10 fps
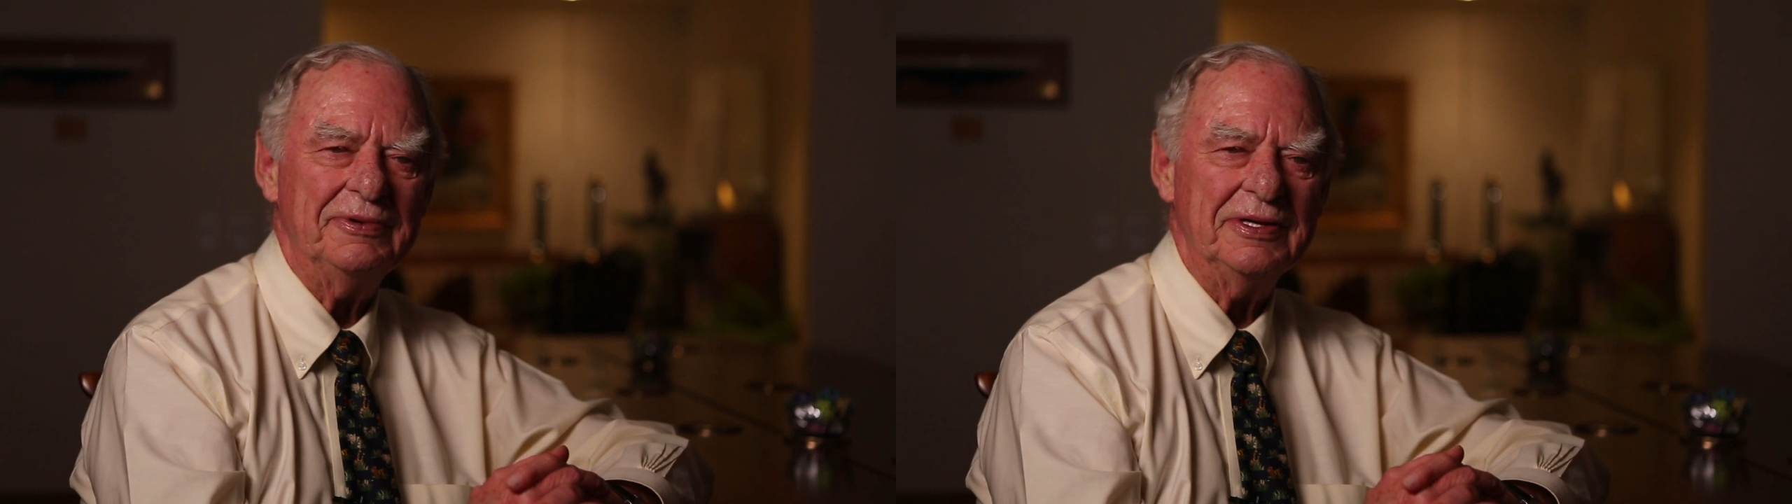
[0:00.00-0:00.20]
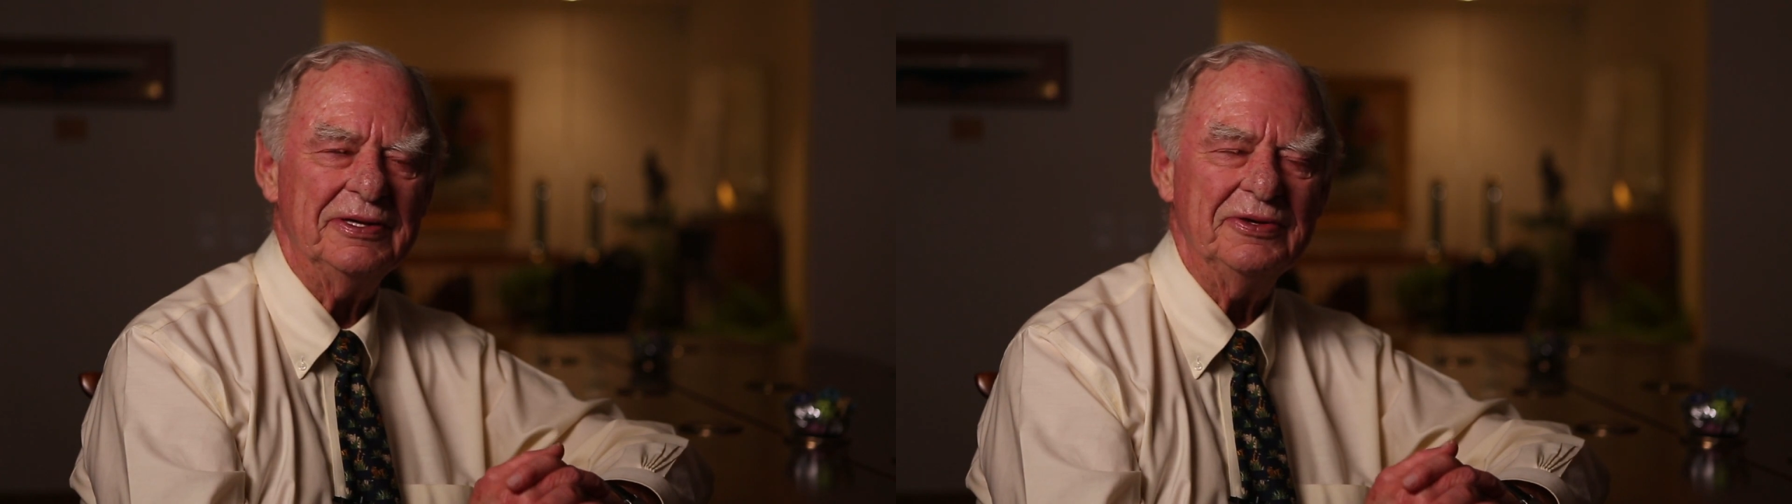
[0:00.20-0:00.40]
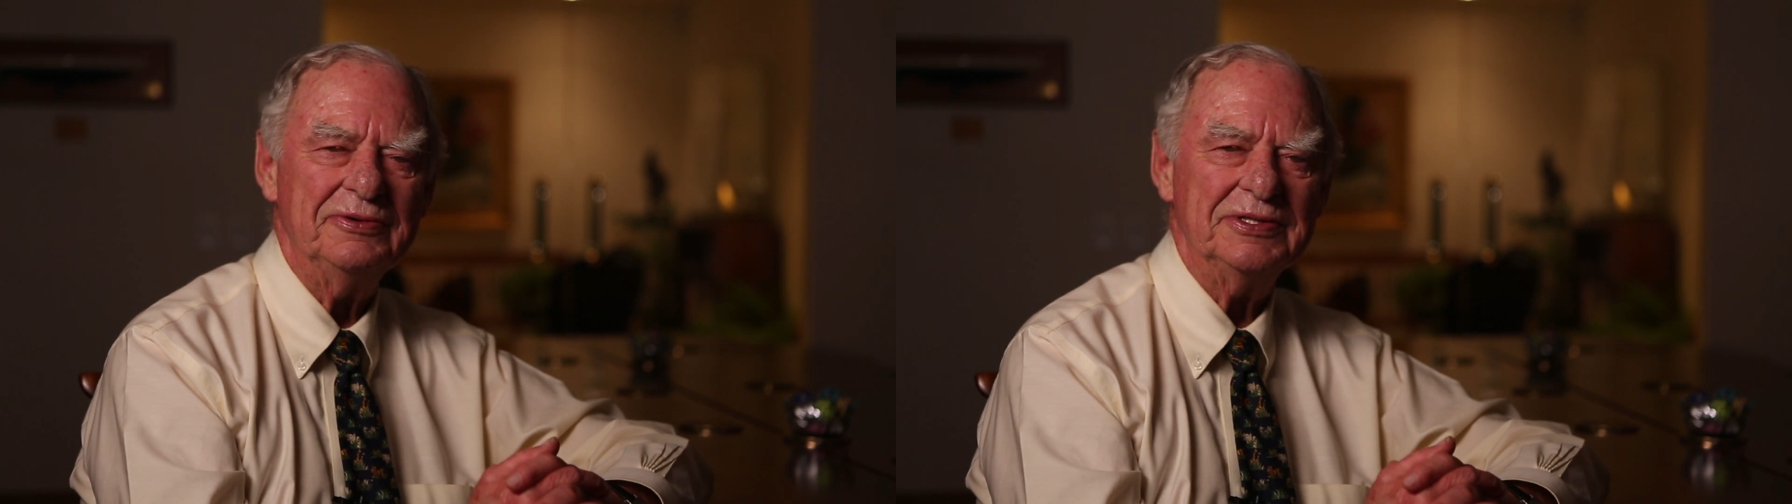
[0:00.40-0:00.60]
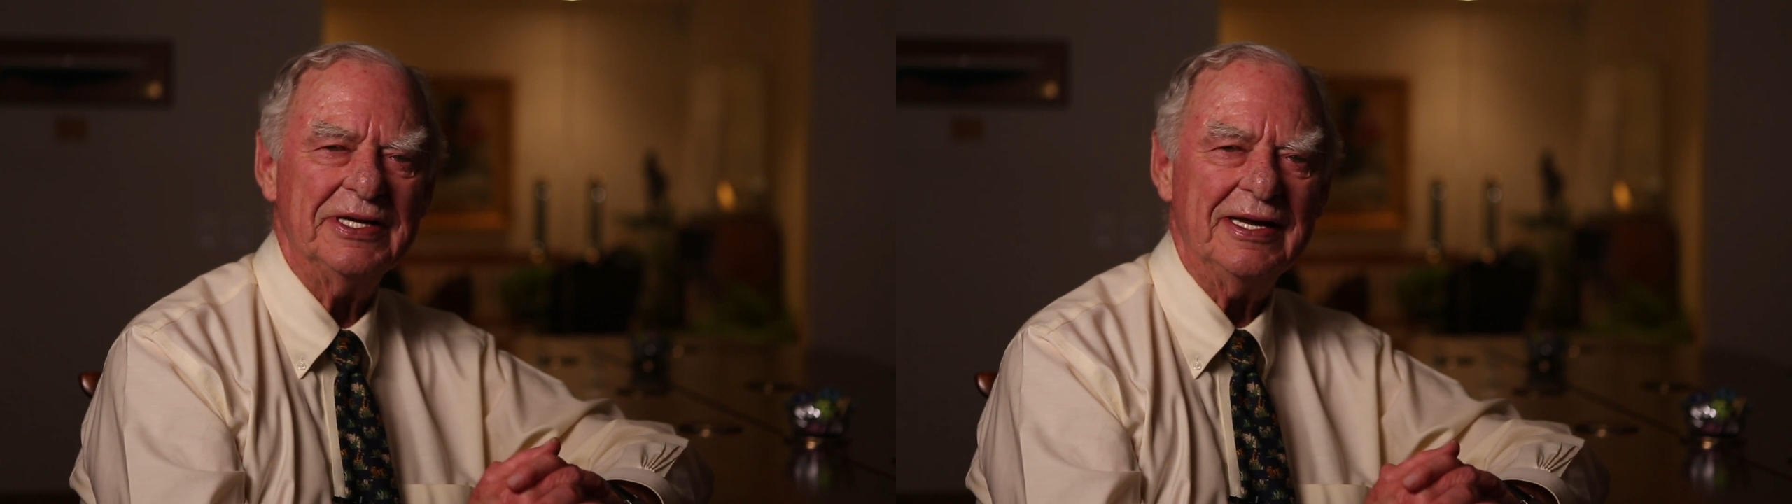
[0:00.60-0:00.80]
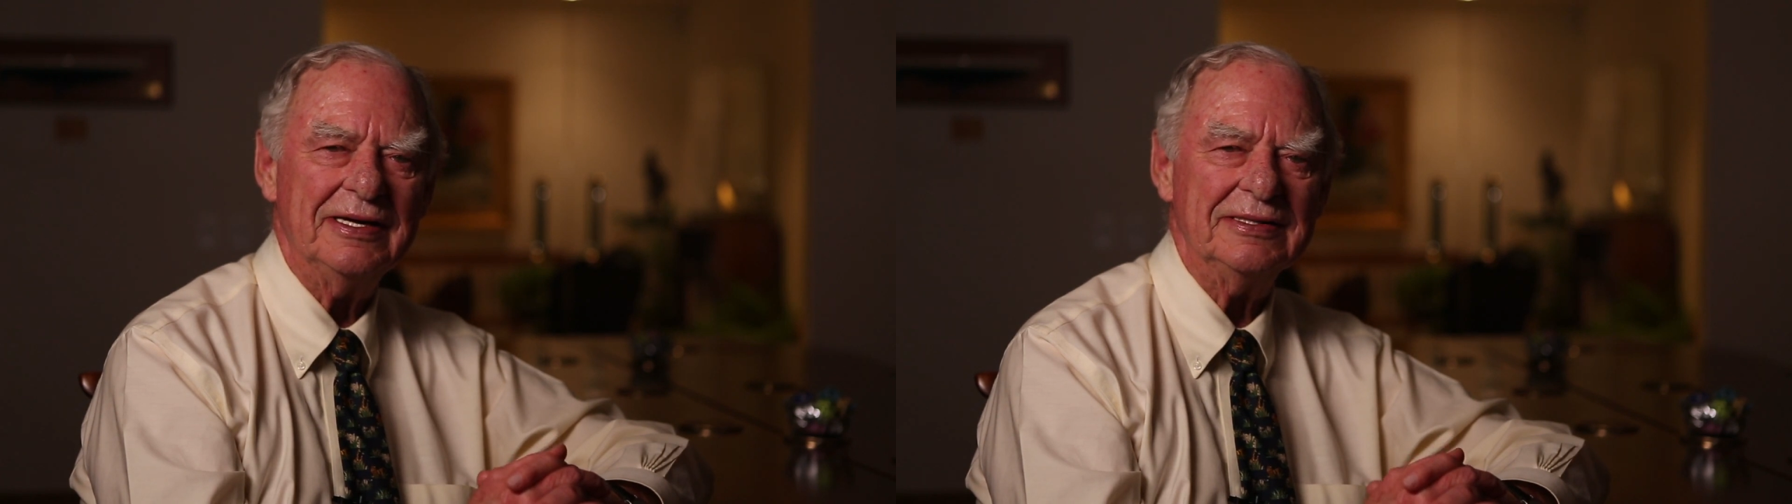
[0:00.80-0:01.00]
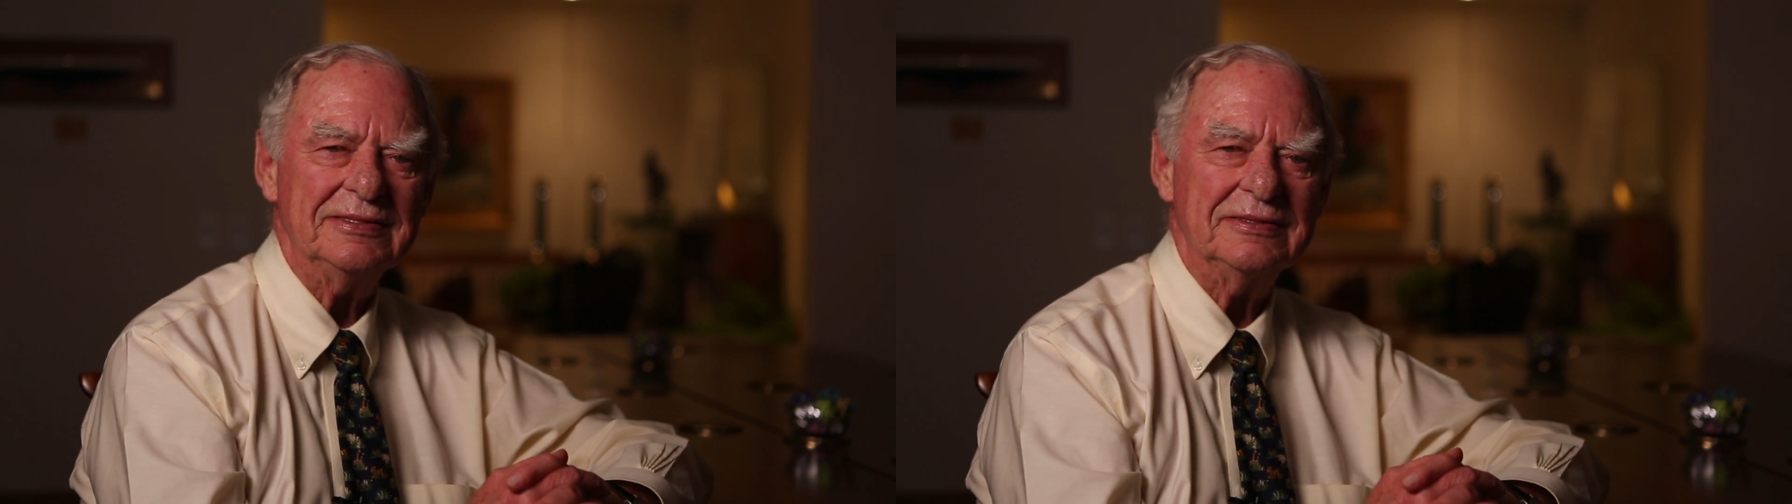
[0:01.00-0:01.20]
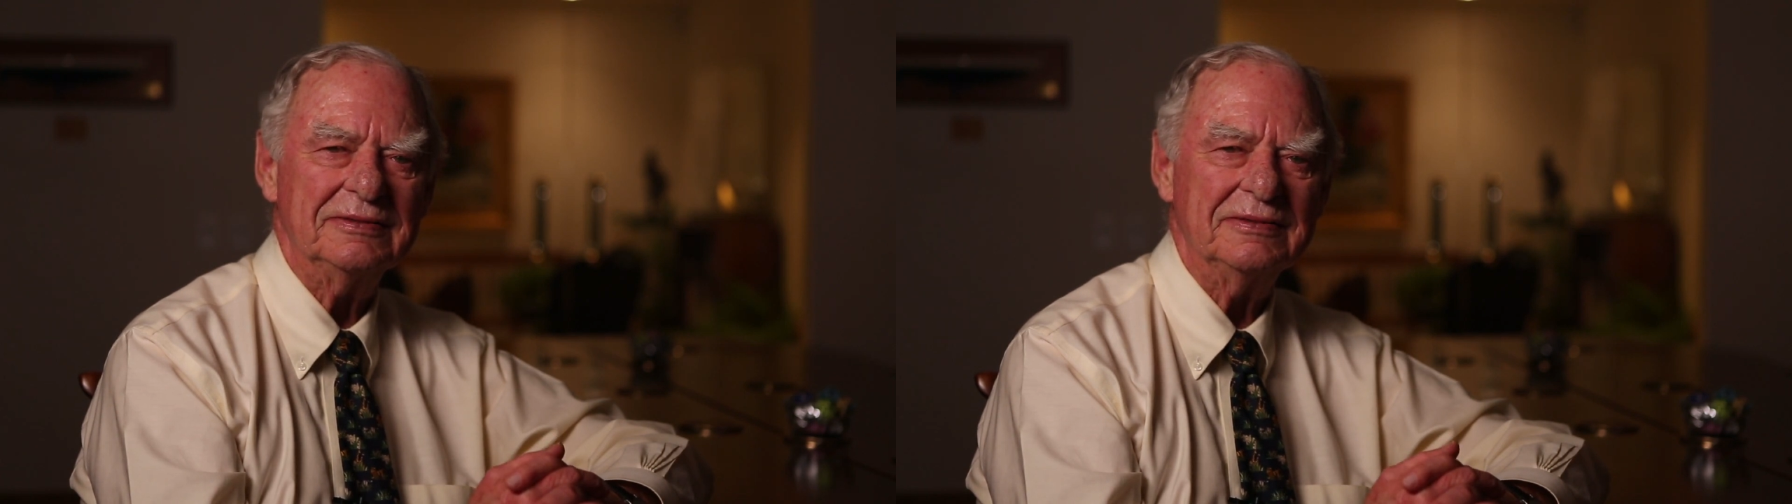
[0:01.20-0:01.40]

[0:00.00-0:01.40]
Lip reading: with a new challenge,